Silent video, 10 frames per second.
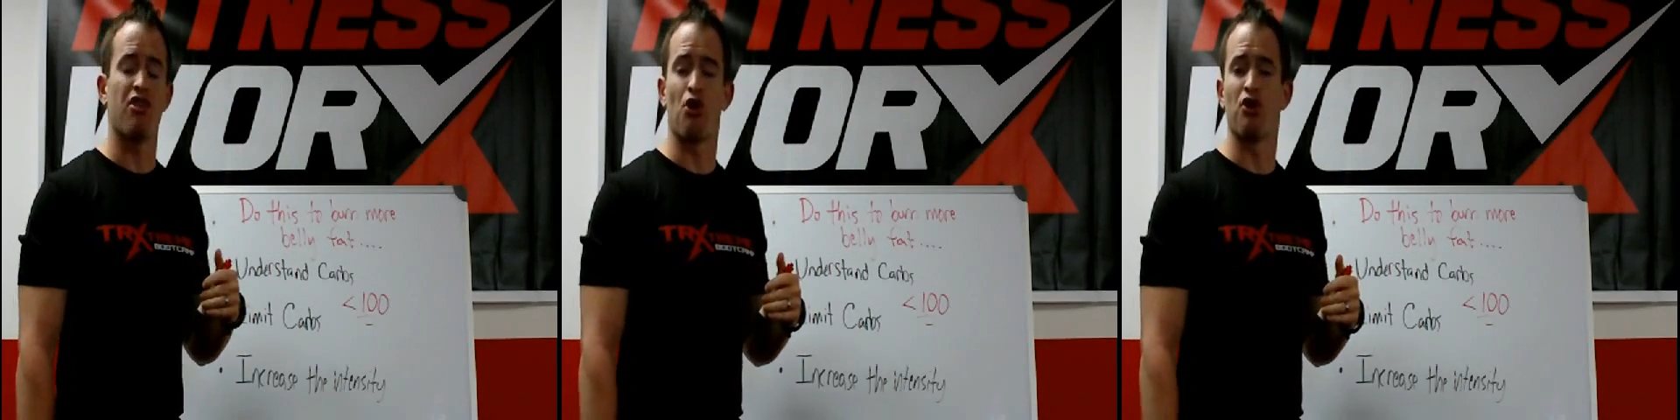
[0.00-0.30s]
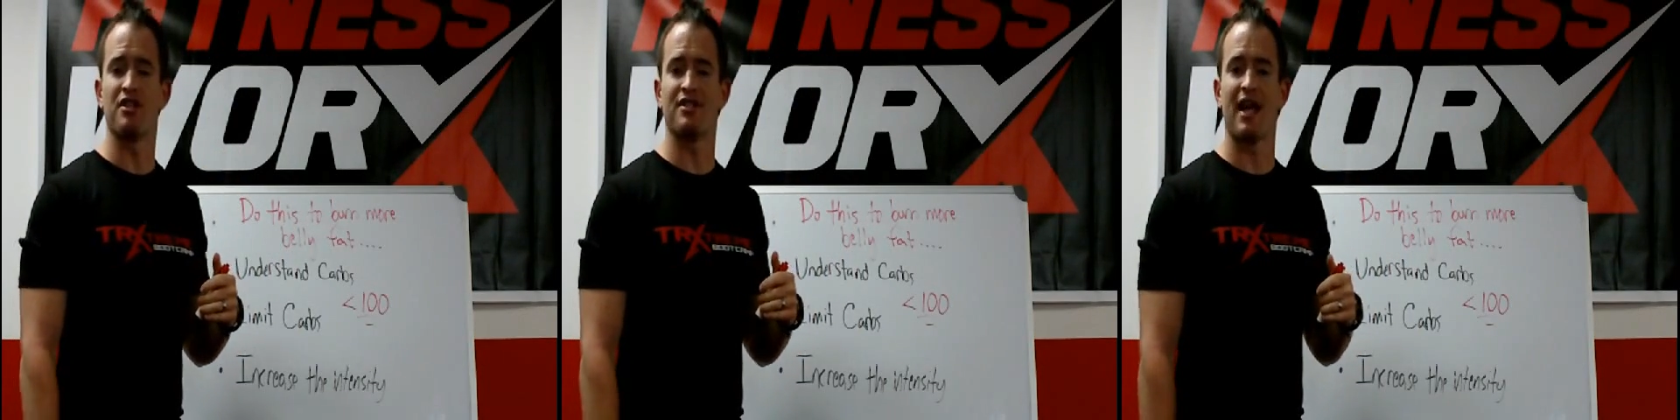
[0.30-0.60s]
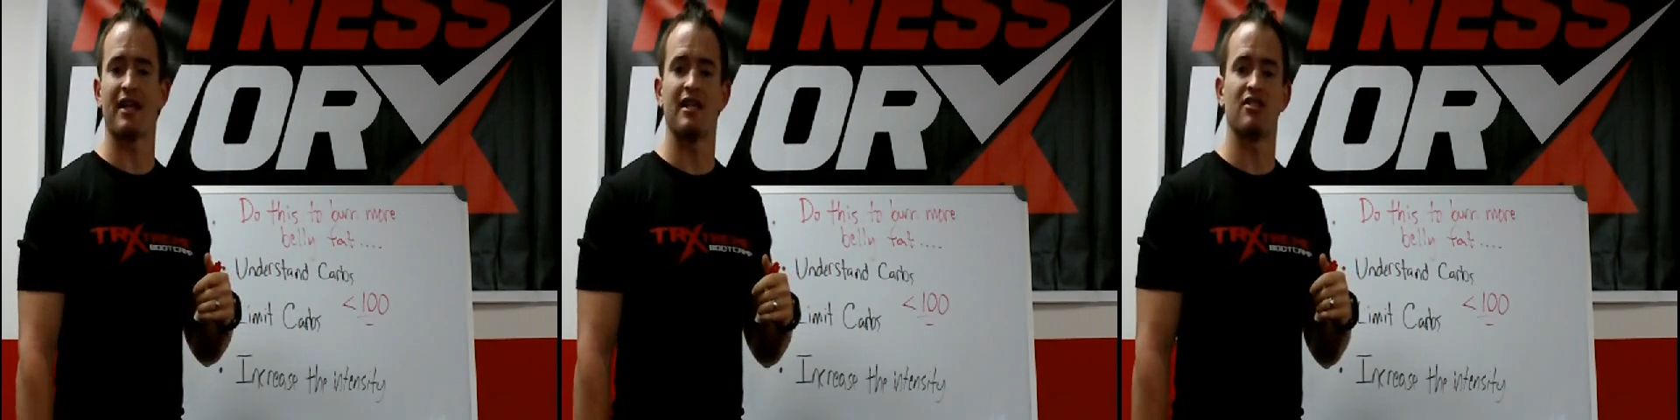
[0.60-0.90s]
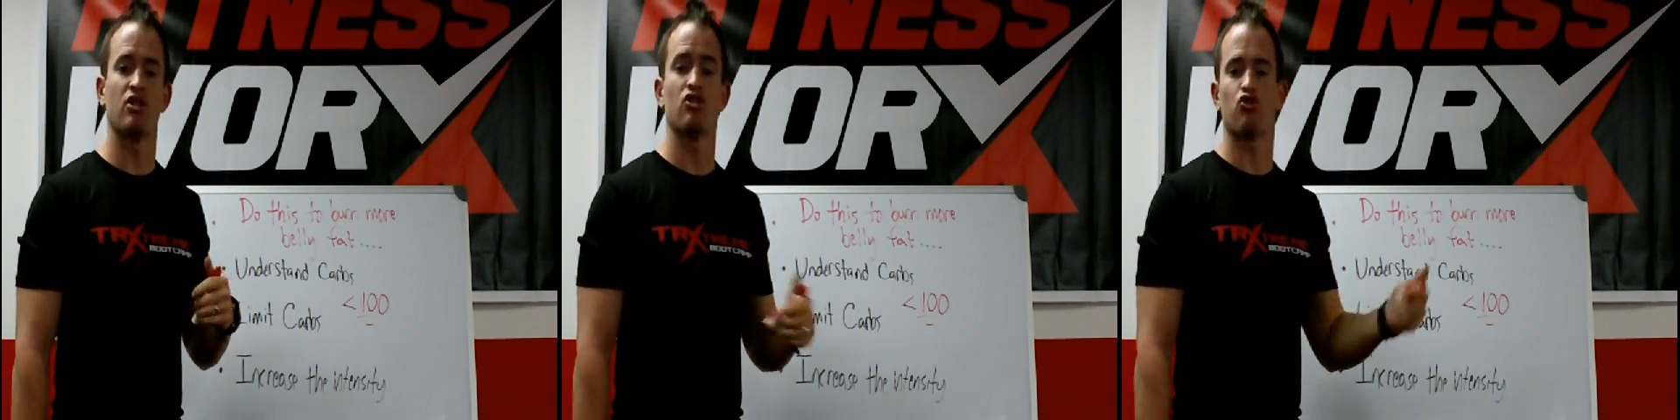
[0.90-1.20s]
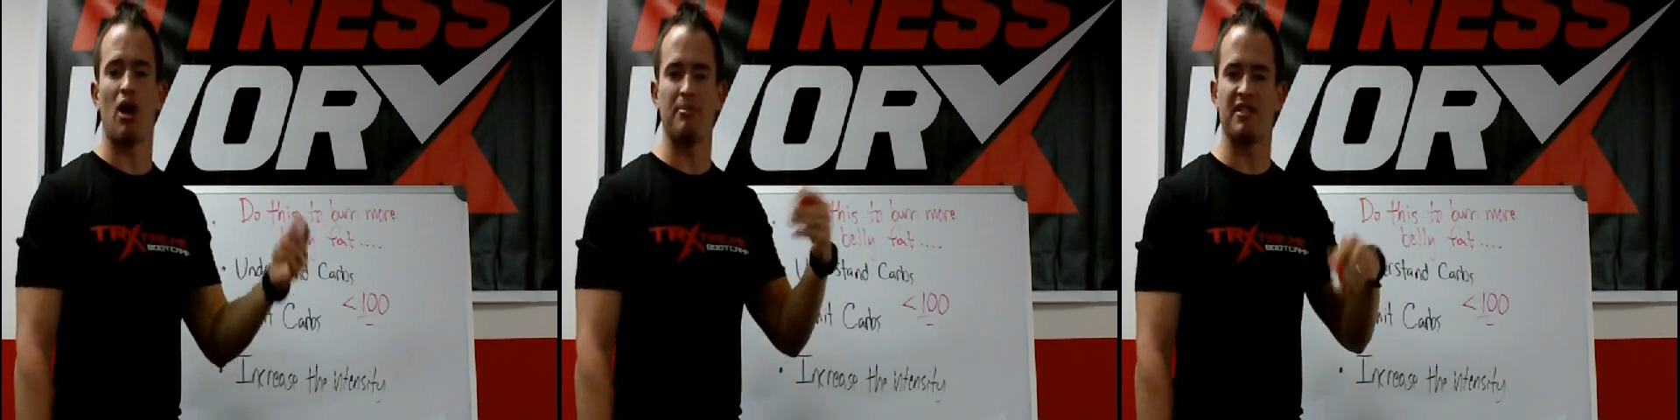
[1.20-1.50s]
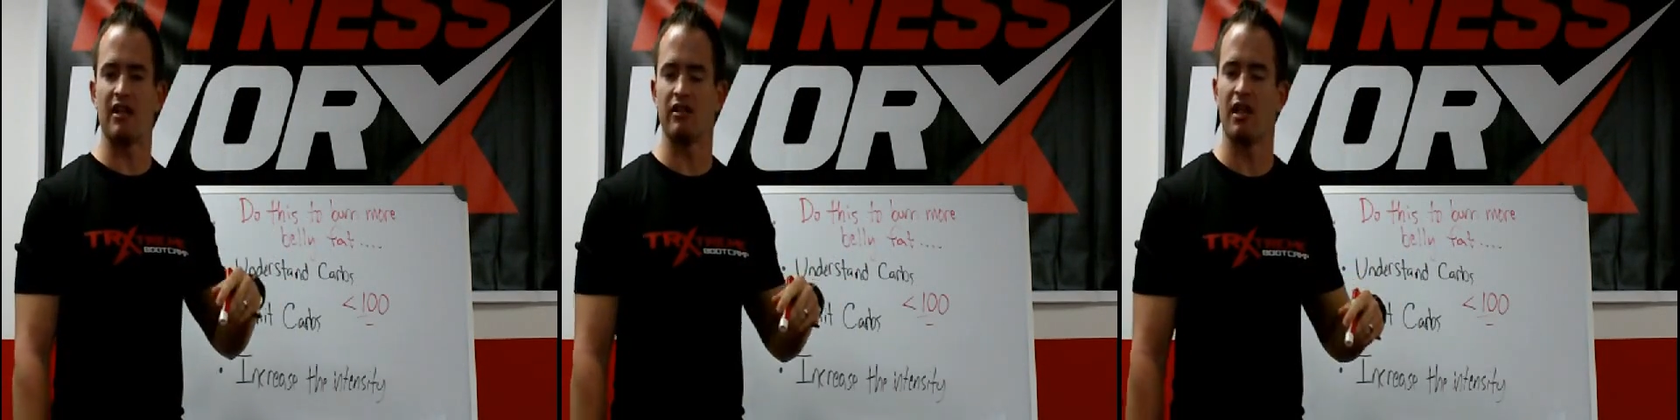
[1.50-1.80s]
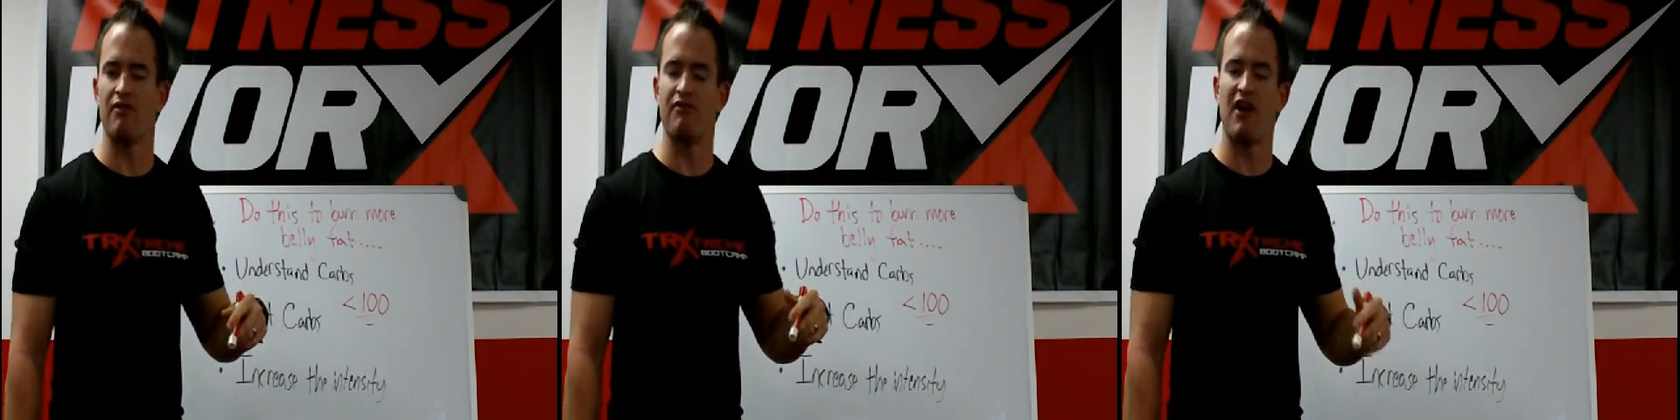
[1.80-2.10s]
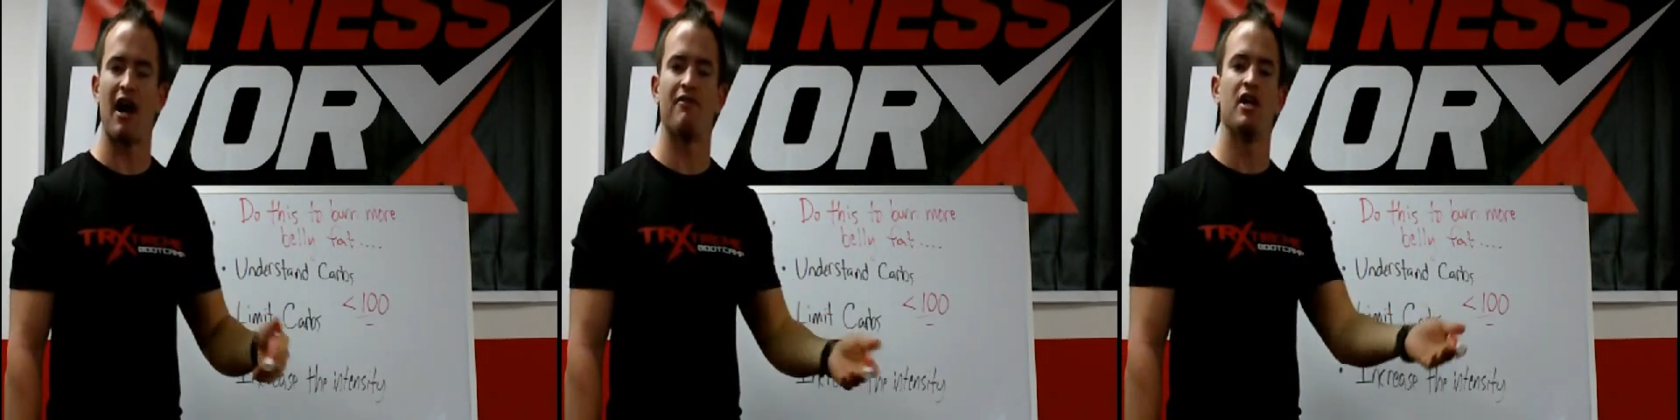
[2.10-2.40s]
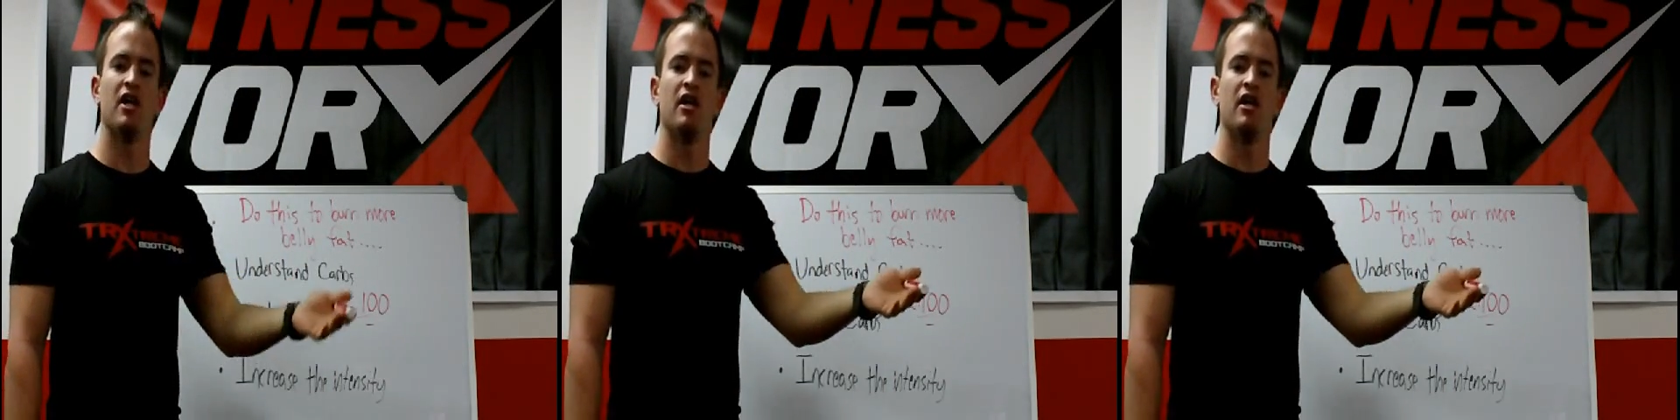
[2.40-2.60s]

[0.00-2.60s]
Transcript: 30 seconds, drop it down to level 5,